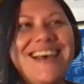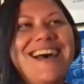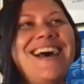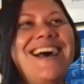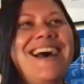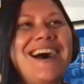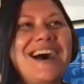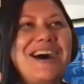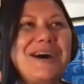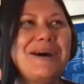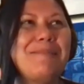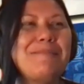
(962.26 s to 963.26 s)
Mm-hmm.
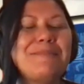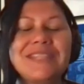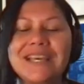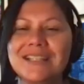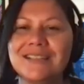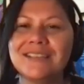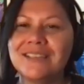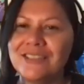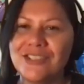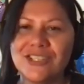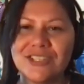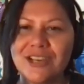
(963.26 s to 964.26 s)
um, mm-hmm. But that
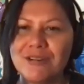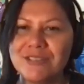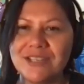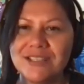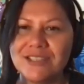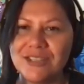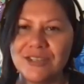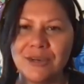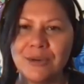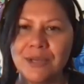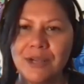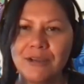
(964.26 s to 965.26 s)
just goes
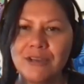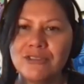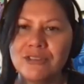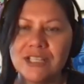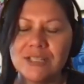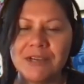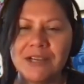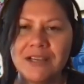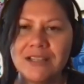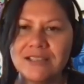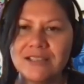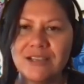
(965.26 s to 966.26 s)
into, you know, user
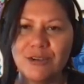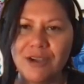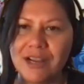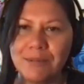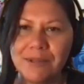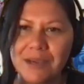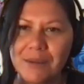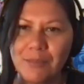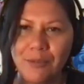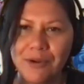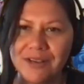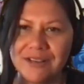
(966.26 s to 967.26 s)
experience is incredibly
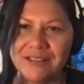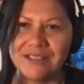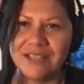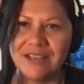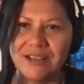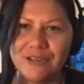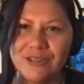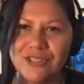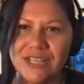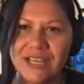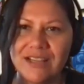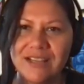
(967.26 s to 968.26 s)
important and
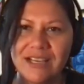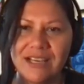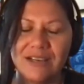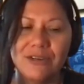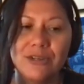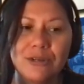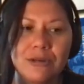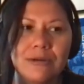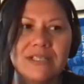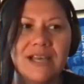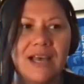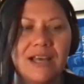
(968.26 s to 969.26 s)
understanding who
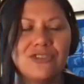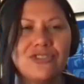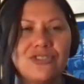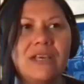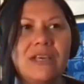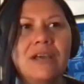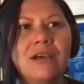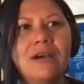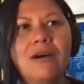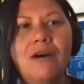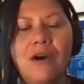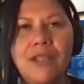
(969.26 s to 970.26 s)
is actually
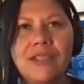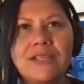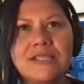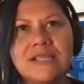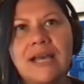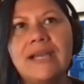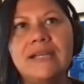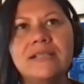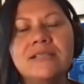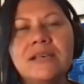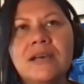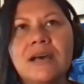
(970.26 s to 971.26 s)
on the
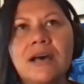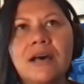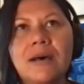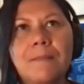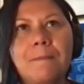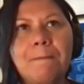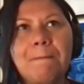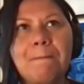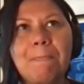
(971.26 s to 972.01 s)
site. Um,